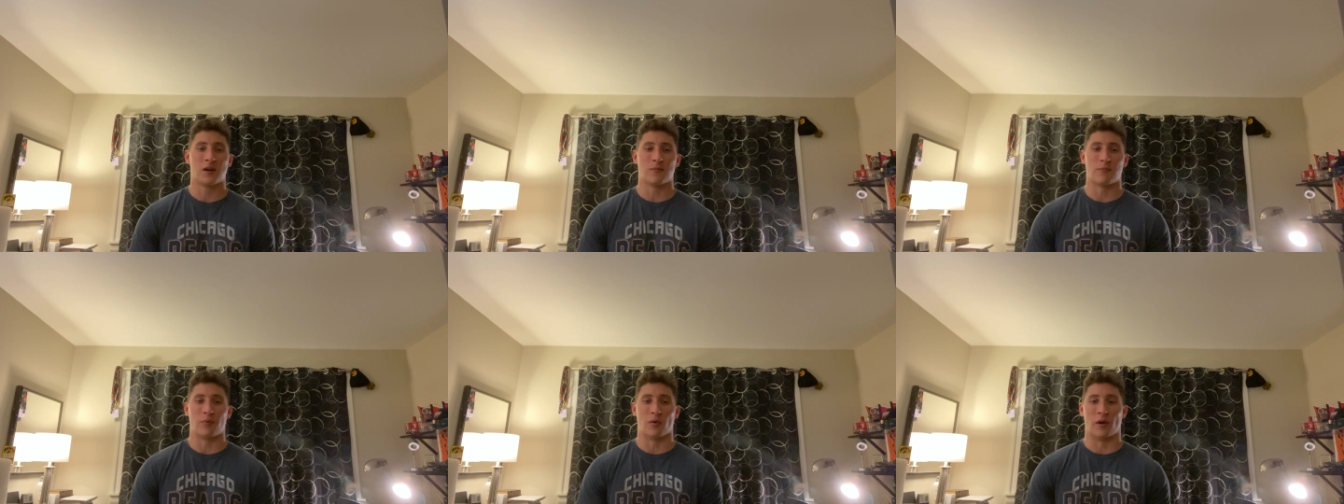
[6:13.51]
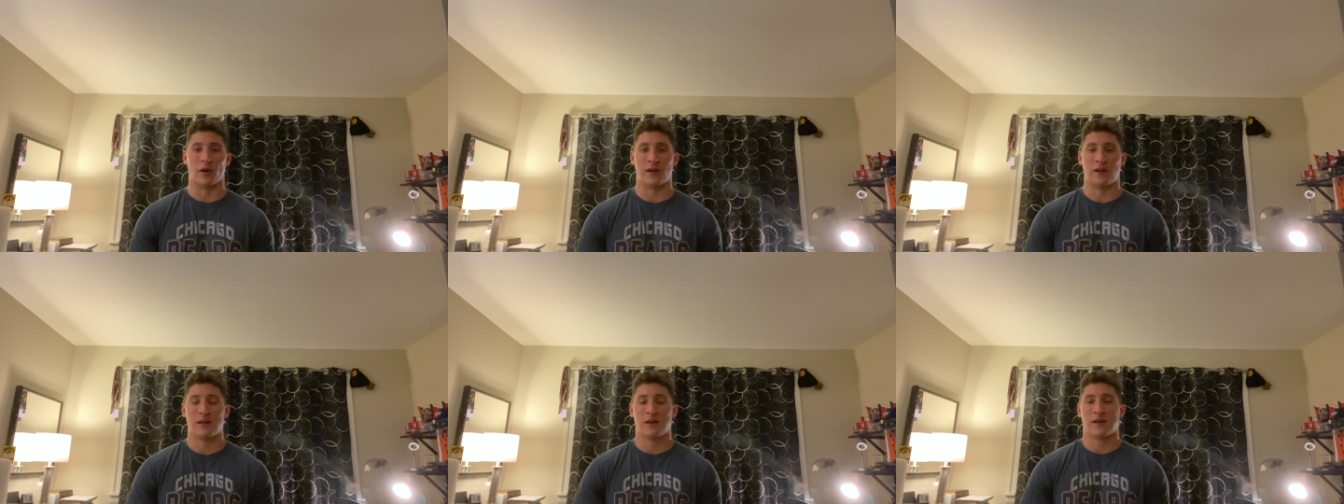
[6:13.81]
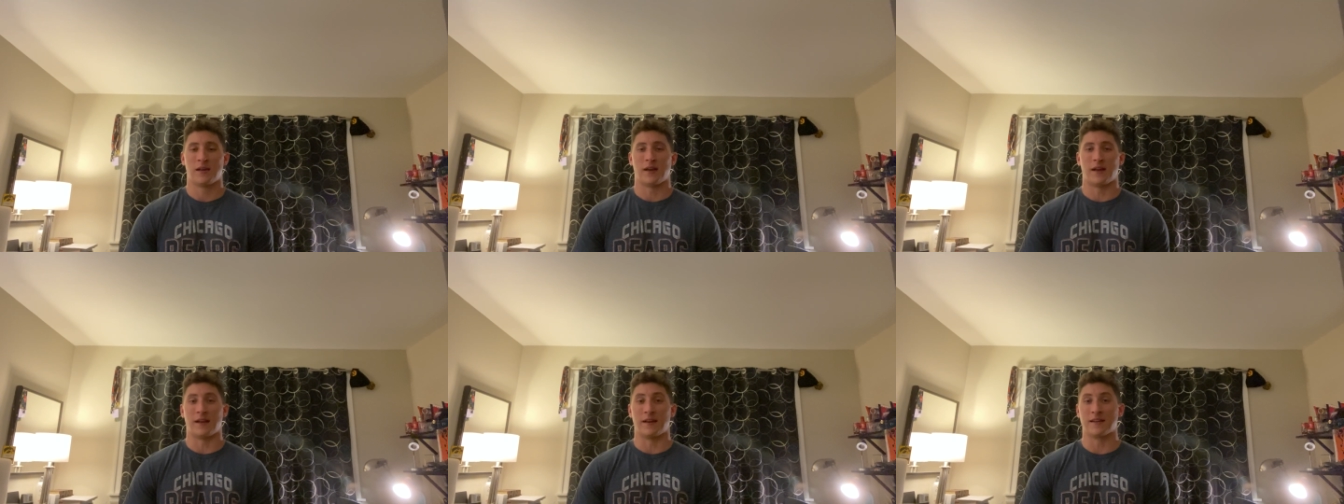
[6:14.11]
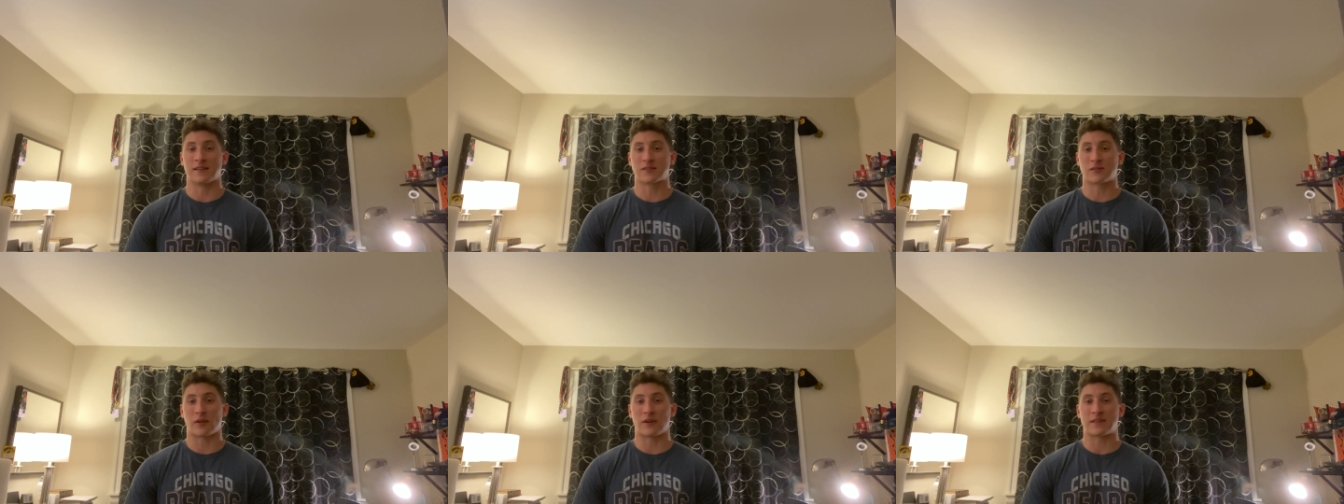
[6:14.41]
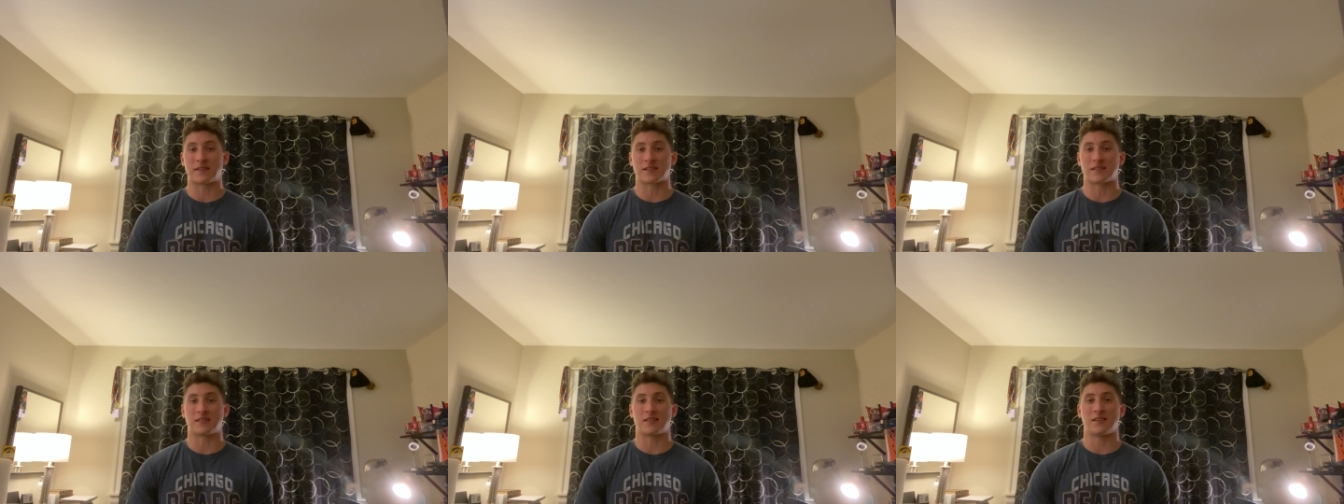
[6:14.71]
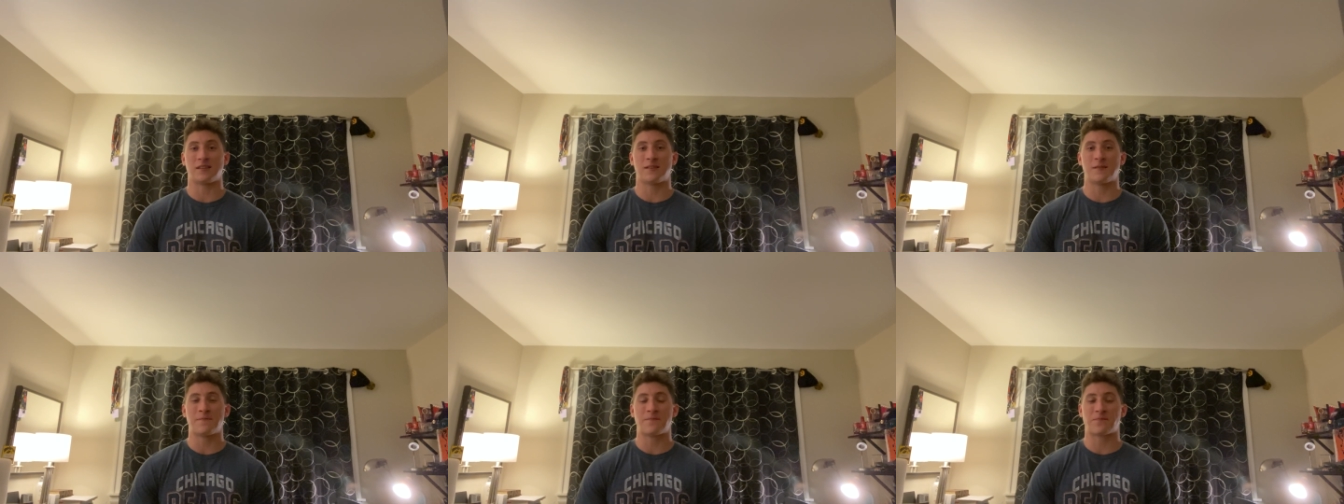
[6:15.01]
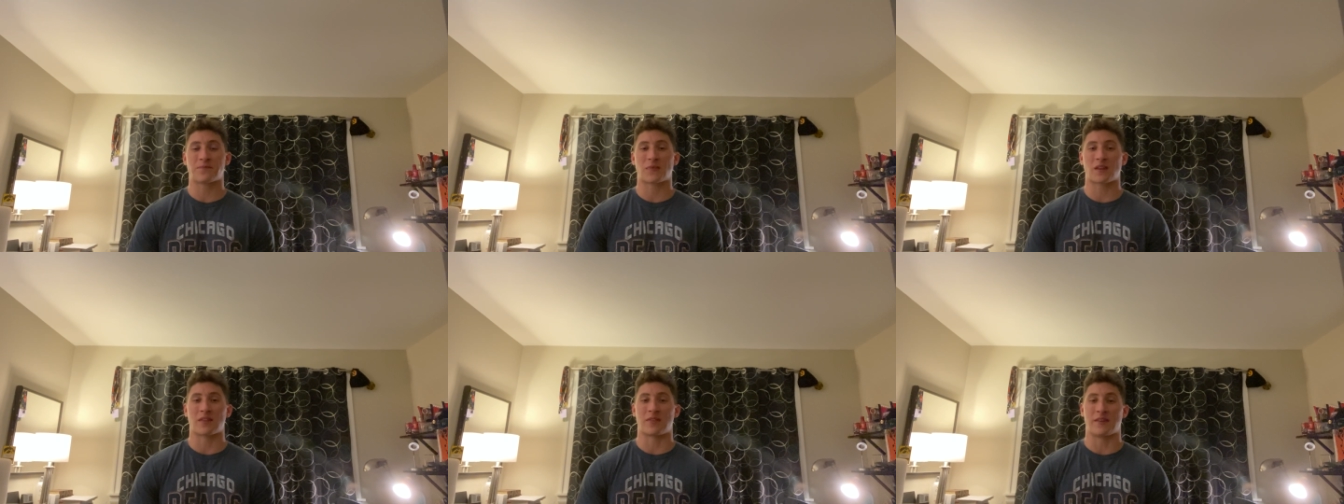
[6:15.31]
But it is great to see
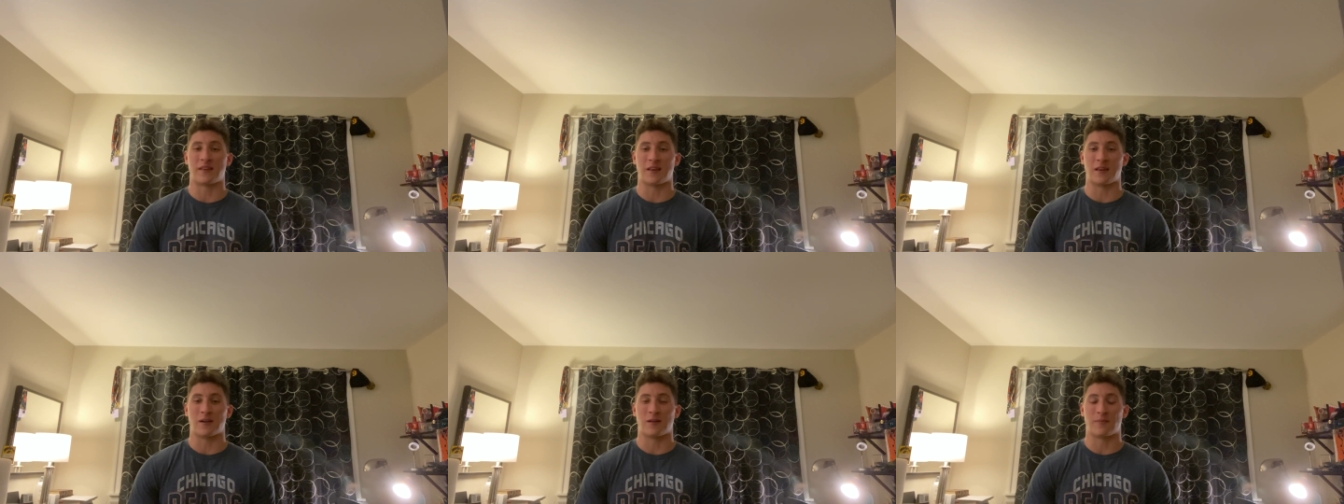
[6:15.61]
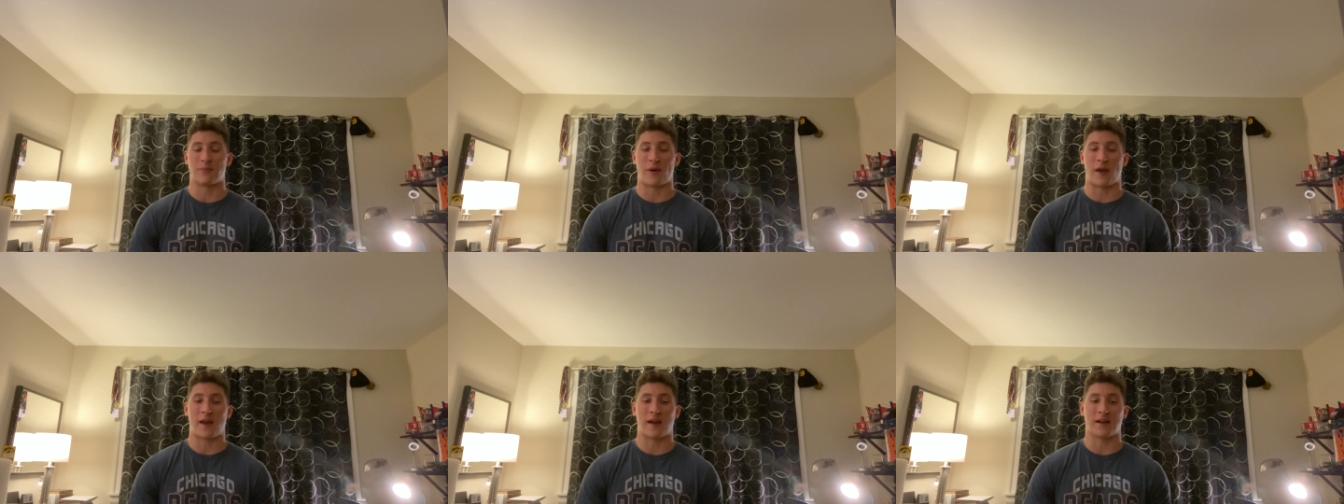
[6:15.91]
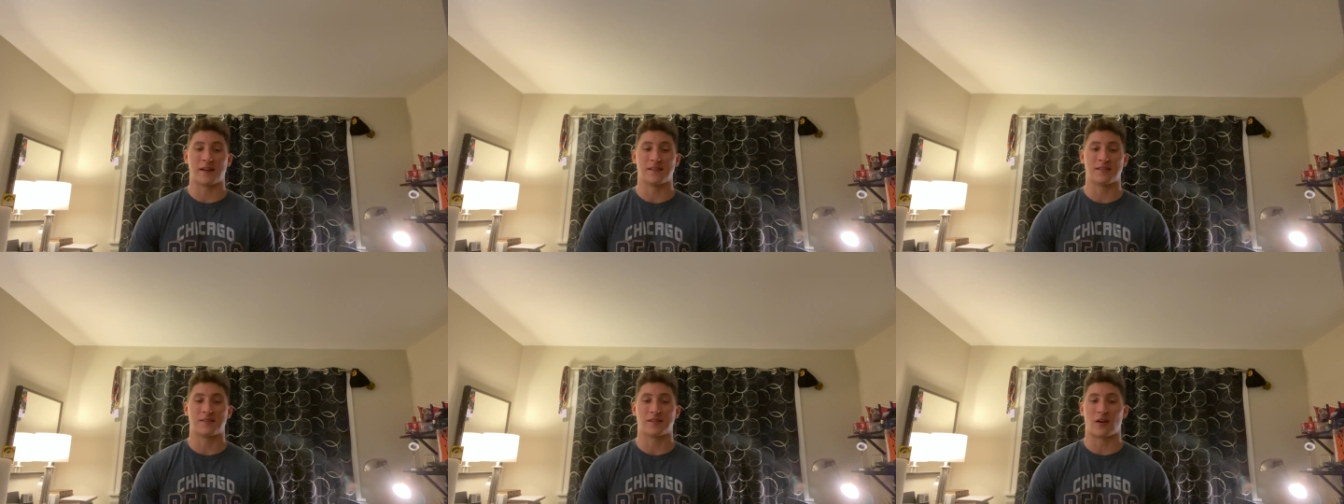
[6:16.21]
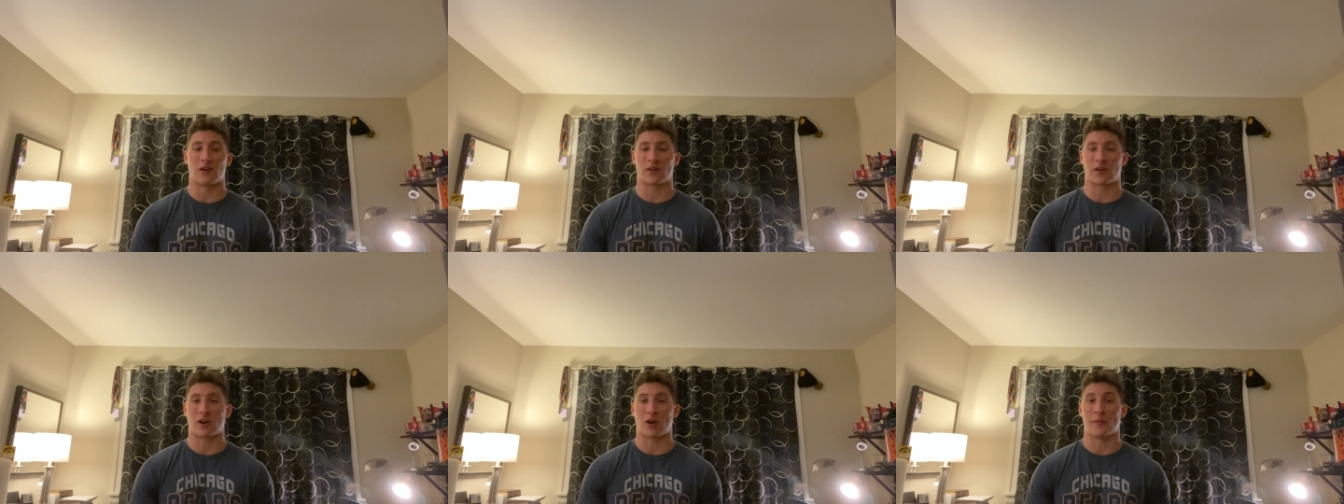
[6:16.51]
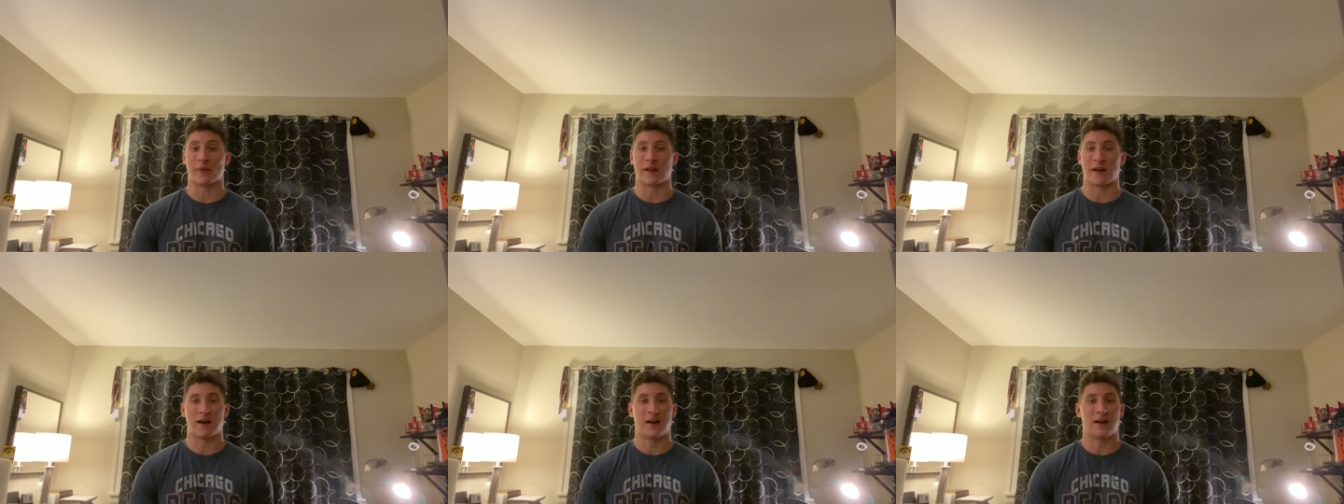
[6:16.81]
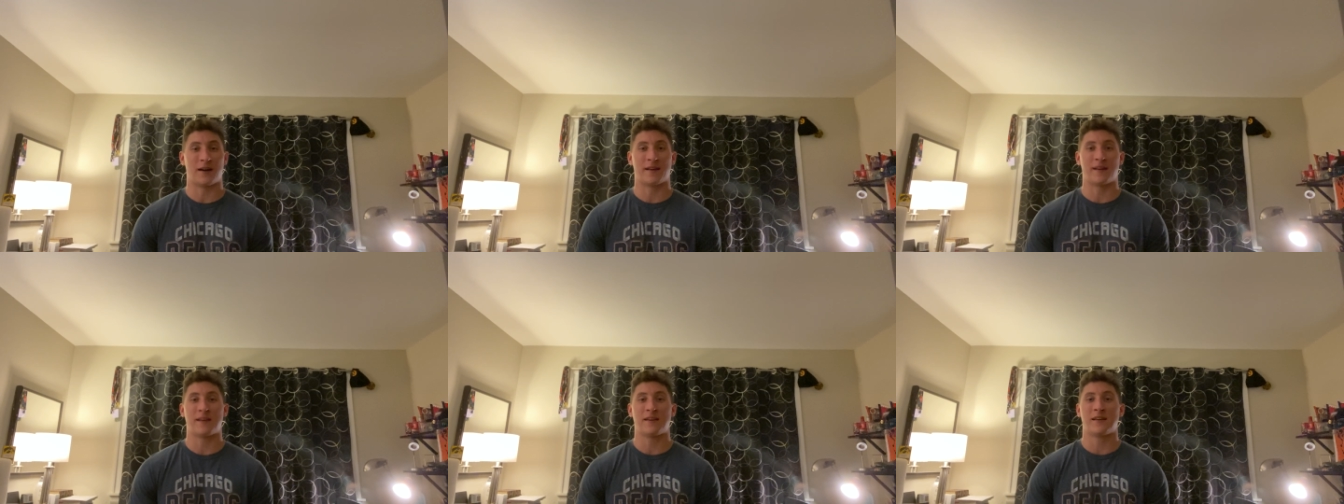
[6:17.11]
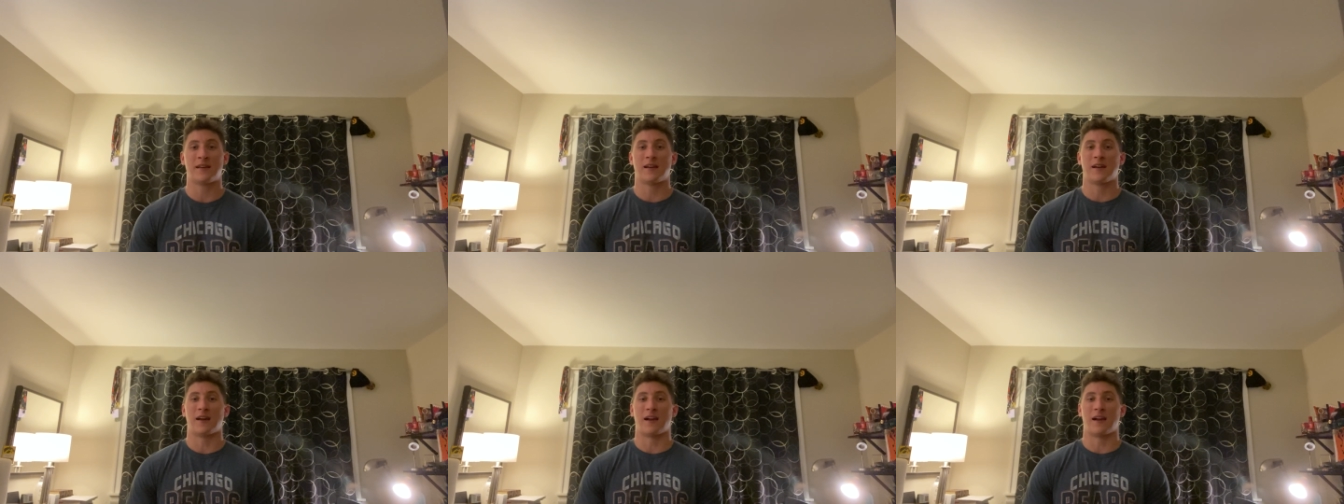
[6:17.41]
the pads are coming on,